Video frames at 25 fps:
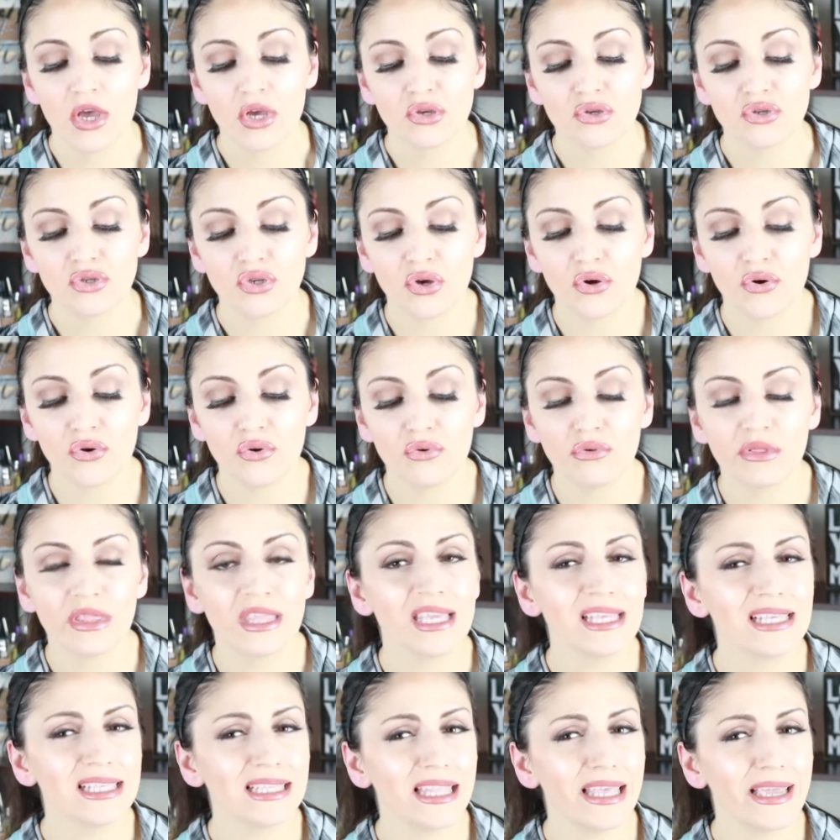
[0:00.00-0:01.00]
So
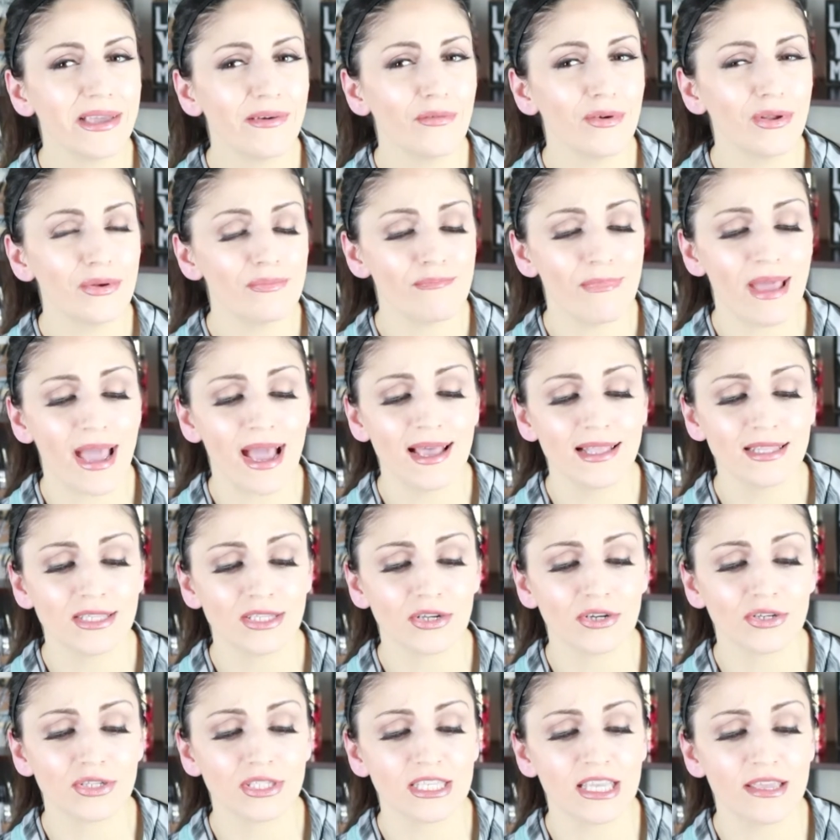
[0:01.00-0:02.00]
these liquid mattes
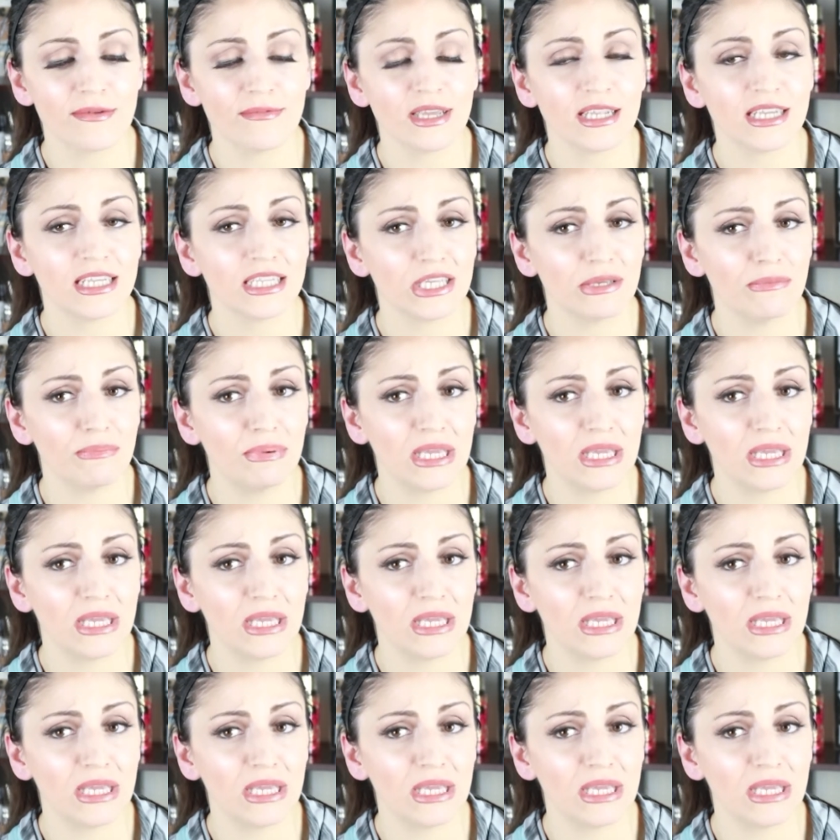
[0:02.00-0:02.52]
are seeming to